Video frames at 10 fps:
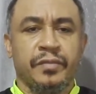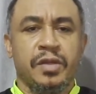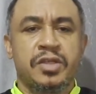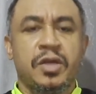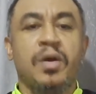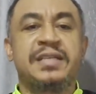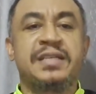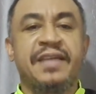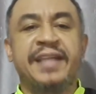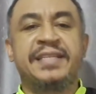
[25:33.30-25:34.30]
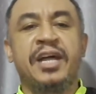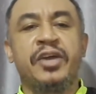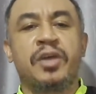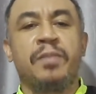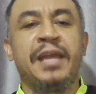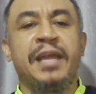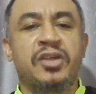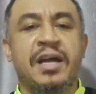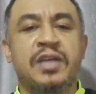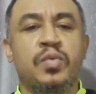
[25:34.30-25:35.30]
Someone said, if I tell you some
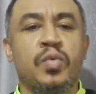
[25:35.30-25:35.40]
lecturers